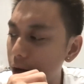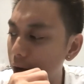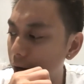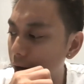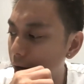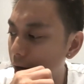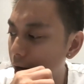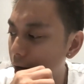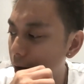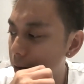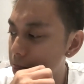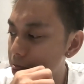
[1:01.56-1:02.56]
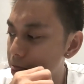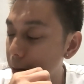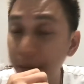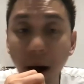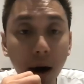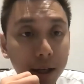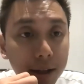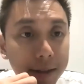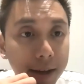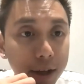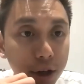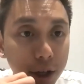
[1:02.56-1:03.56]
the market
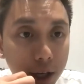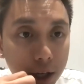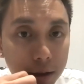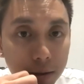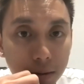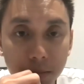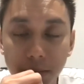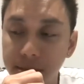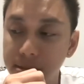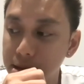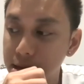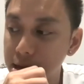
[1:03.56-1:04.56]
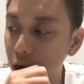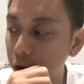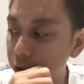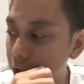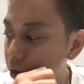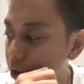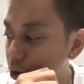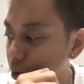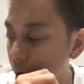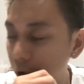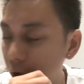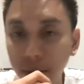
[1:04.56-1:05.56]
that you're in, the audience you
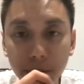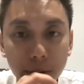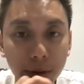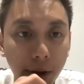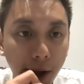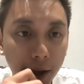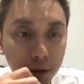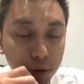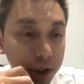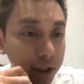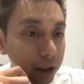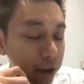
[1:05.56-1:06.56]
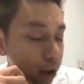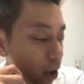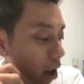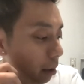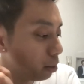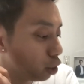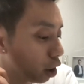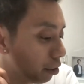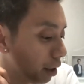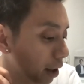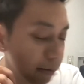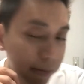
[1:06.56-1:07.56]
help, and the result that you help them
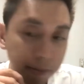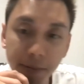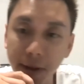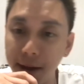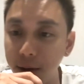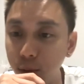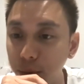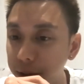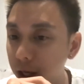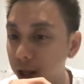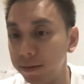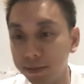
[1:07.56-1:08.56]
generate, and then we'll begin.